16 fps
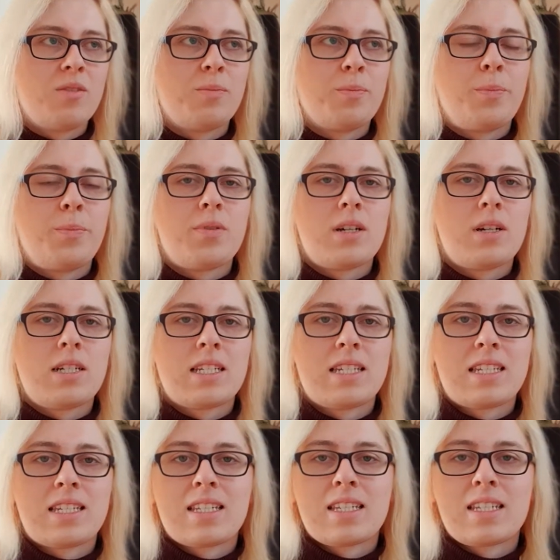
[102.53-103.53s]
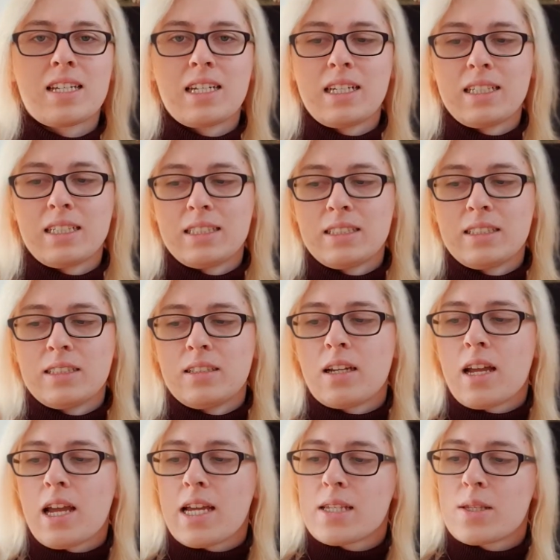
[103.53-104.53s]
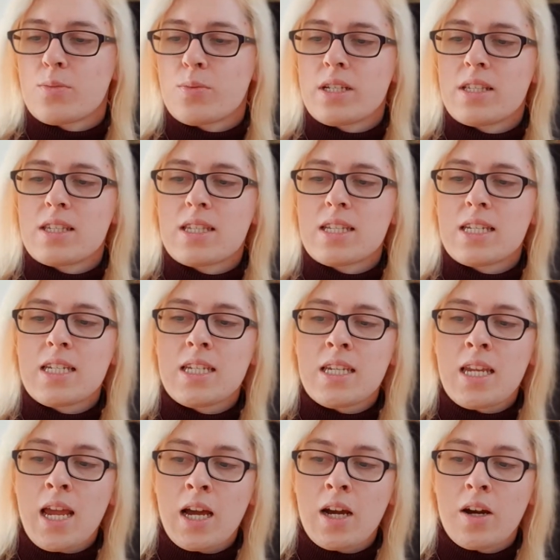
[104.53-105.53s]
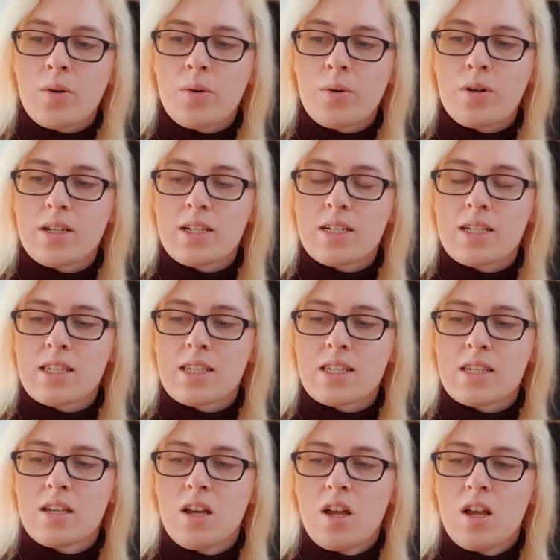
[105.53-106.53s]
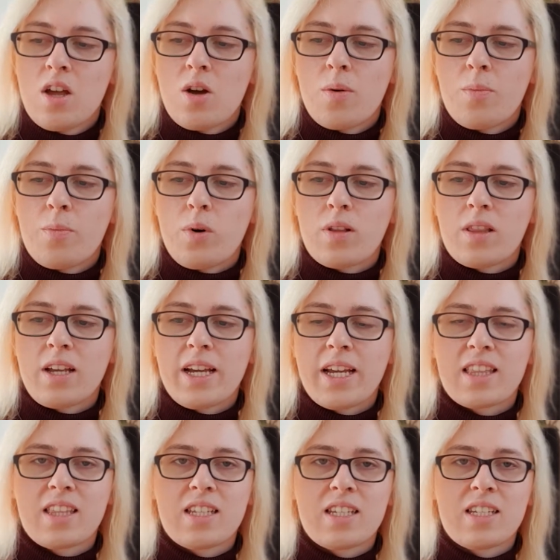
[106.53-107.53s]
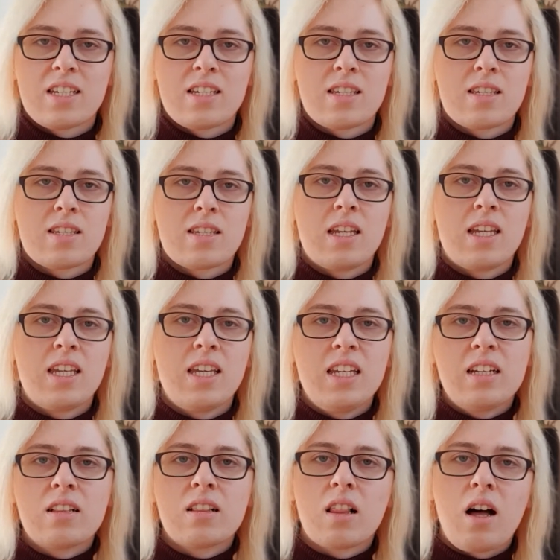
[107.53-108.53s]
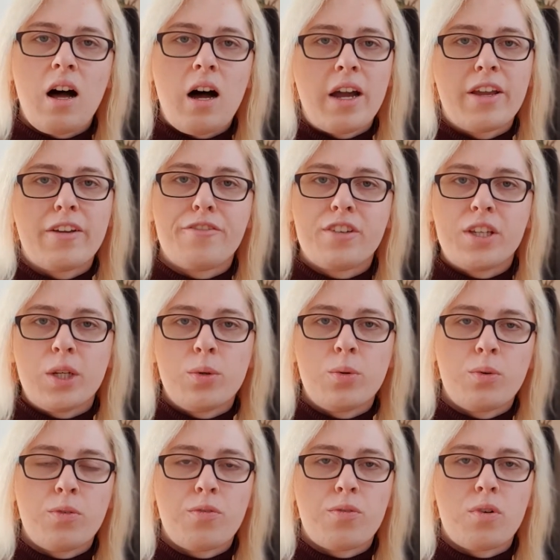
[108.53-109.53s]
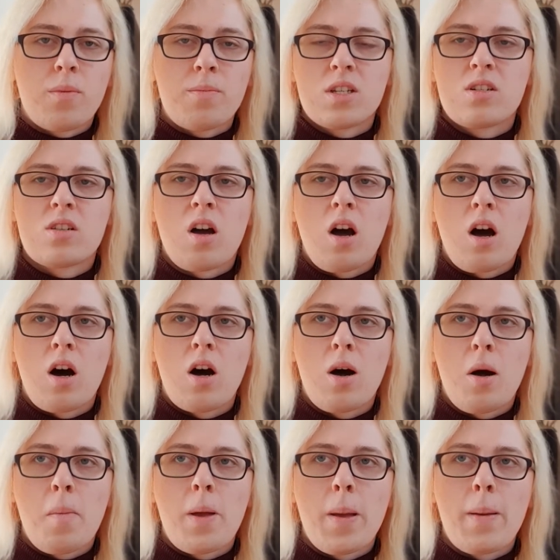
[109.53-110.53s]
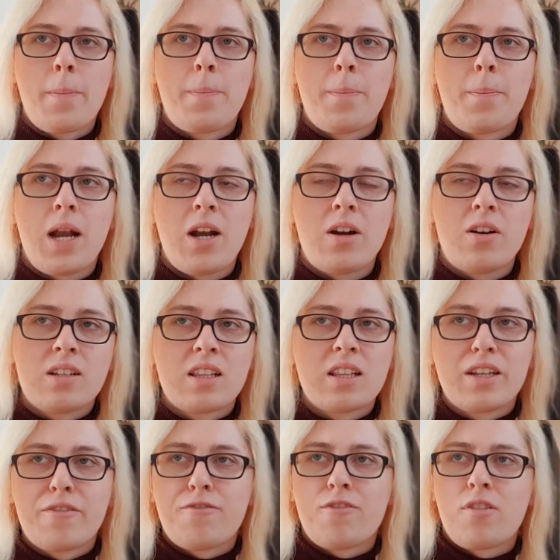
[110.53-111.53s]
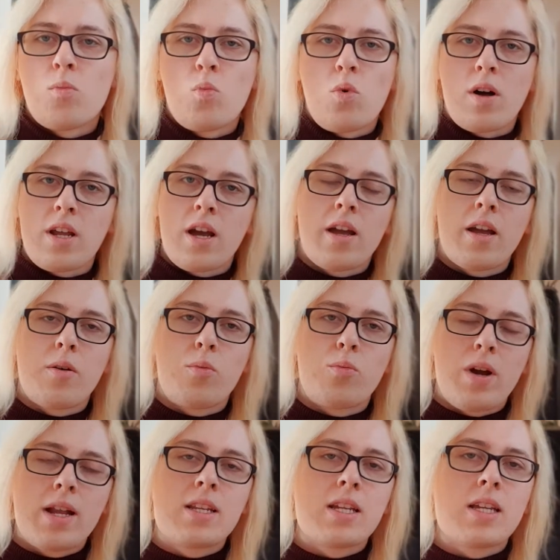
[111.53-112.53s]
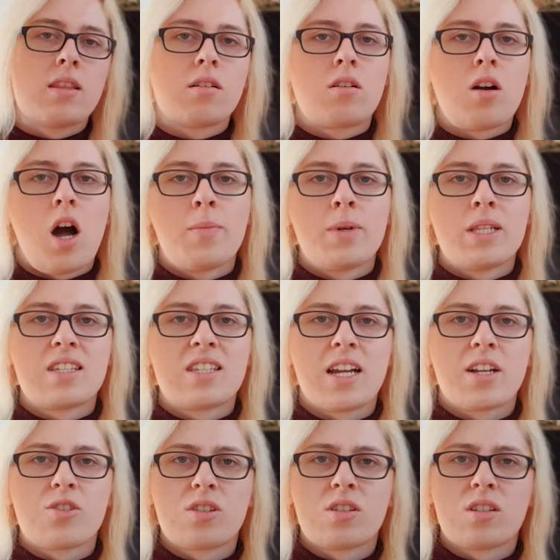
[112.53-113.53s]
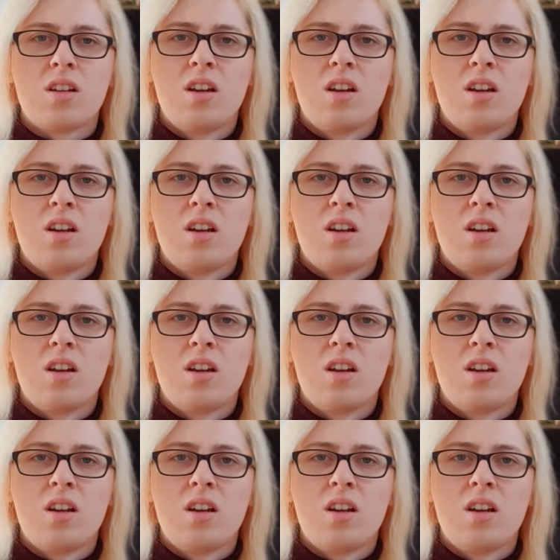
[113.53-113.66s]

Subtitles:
but as we see now, it's more like this eagle eye view from the top. Apparently, from what I read in the comment section,